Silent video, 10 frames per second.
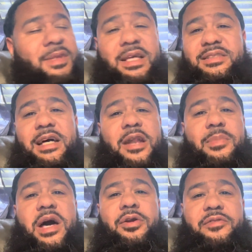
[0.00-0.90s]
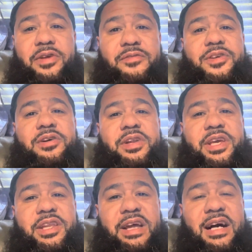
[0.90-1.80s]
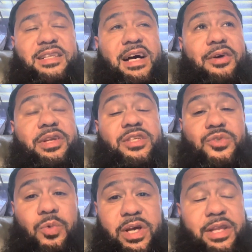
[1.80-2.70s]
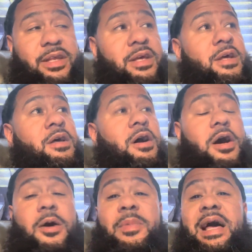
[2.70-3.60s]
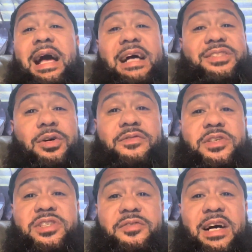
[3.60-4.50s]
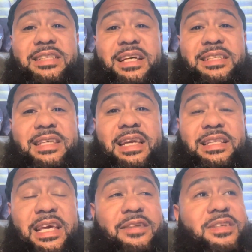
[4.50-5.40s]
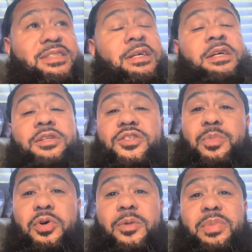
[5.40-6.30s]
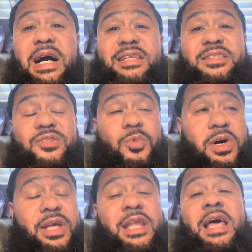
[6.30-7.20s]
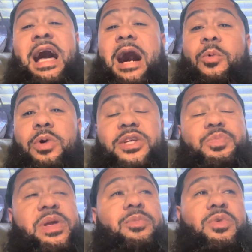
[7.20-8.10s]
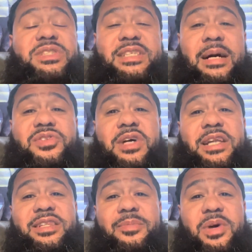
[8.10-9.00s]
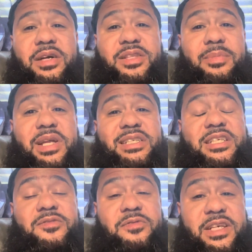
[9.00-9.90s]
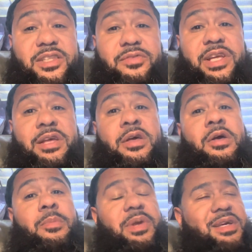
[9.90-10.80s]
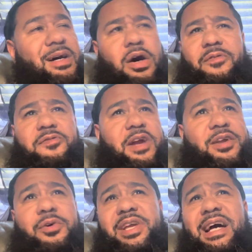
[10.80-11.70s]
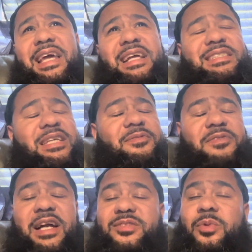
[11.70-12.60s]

it's not a matter of if you're going to get knocked out, it's when. Um, hats off to Gervonta Tank Davis. The sport of boxing's won. I wish people would stop trying to uh, diminish his victory. Because, uh, Frank only got 18 fights, but